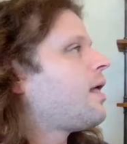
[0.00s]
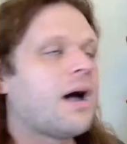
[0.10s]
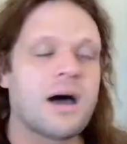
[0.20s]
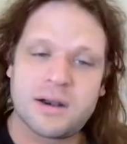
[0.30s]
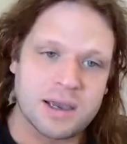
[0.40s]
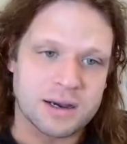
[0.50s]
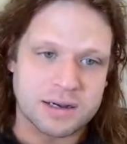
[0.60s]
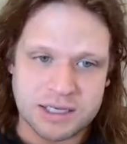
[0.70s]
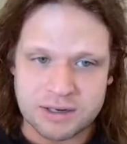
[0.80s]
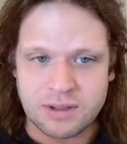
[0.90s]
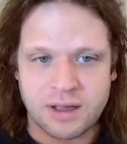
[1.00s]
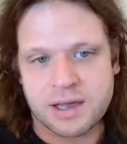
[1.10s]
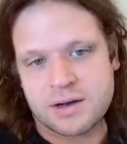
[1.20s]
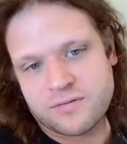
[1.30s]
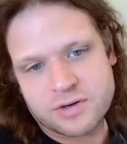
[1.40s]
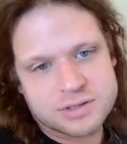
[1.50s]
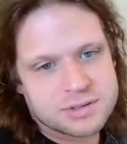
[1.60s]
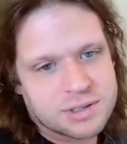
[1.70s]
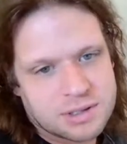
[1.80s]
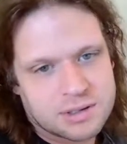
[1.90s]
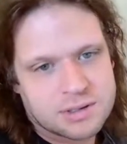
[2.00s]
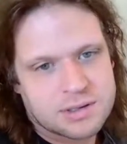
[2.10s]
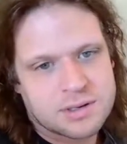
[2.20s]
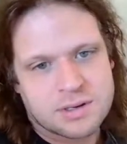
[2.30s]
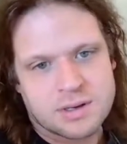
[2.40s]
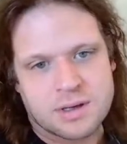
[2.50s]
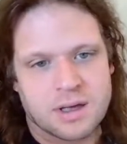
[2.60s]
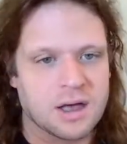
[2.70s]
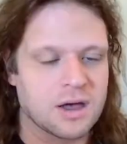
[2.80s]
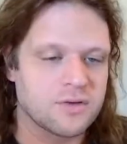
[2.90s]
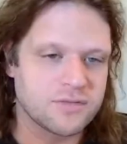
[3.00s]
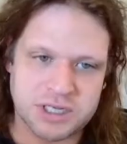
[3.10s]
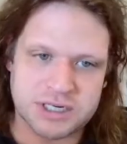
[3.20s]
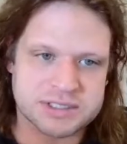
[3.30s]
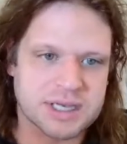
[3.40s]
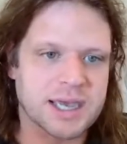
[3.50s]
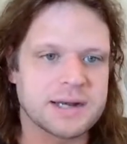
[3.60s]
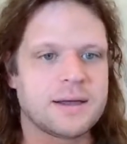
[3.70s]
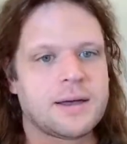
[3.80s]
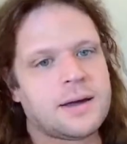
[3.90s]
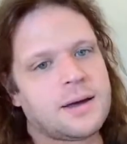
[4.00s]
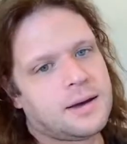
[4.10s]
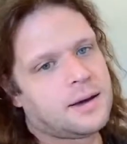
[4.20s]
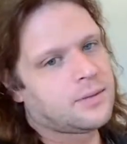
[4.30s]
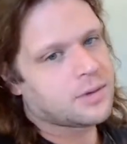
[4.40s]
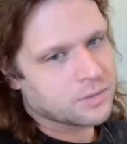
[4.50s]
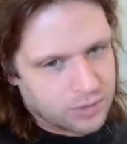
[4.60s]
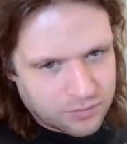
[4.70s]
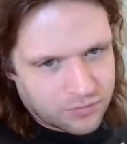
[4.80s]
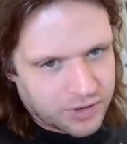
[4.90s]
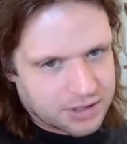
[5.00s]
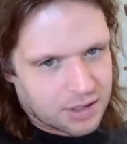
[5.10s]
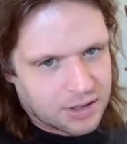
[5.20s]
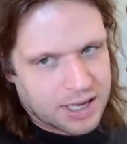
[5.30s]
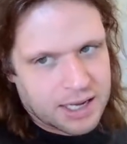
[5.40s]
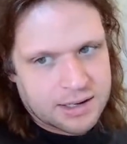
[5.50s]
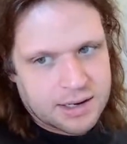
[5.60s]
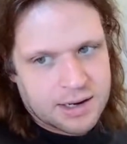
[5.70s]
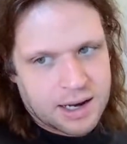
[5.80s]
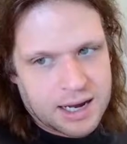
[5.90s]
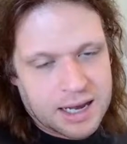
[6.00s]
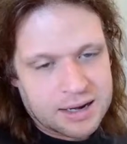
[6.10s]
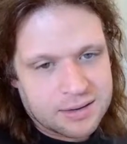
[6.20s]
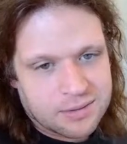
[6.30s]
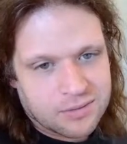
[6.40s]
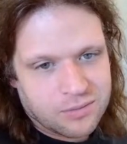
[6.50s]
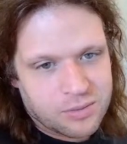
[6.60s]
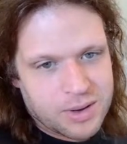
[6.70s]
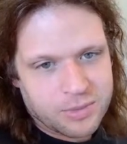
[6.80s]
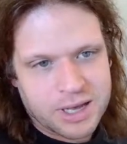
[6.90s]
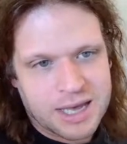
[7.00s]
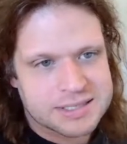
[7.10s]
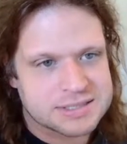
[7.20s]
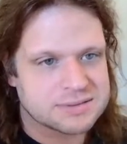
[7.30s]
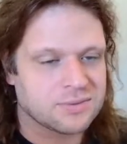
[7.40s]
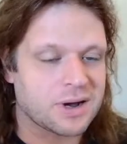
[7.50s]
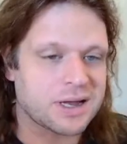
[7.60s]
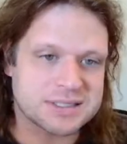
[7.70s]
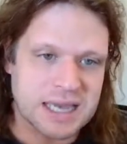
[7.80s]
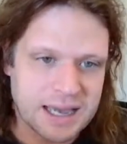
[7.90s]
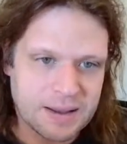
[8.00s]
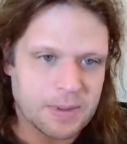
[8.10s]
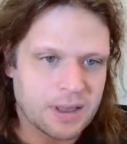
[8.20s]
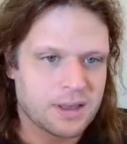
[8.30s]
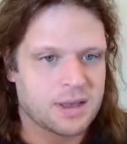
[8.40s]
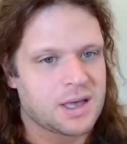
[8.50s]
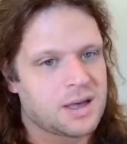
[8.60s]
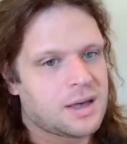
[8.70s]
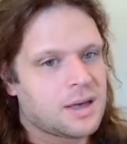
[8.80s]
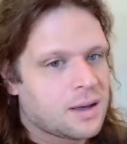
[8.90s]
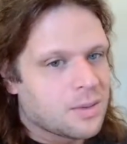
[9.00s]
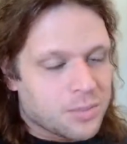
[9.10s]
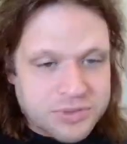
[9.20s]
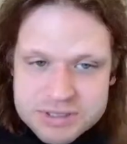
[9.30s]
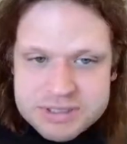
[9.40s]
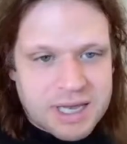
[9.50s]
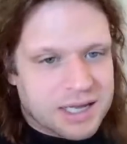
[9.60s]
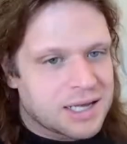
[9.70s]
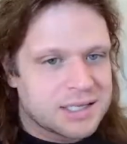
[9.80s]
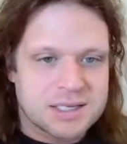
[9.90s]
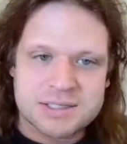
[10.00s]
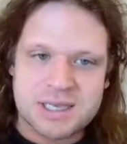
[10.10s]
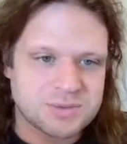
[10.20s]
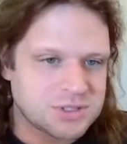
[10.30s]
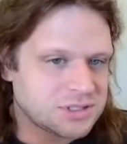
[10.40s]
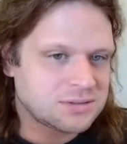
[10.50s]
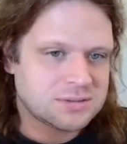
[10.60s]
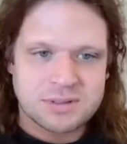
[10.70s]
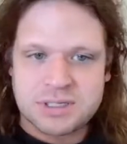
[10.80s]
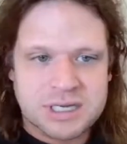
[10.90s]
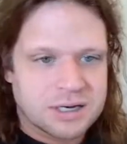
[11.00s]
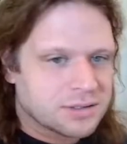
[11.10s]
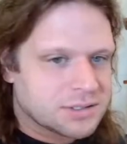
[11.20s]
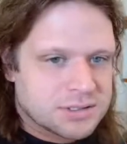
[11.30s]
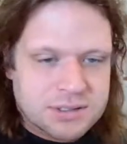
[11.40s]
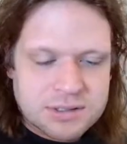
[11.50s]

on a year-long anniversary of a genocide, we can really reflect on that. And remember, guys, we're out of time, but this is not going to end anytime soon. Years.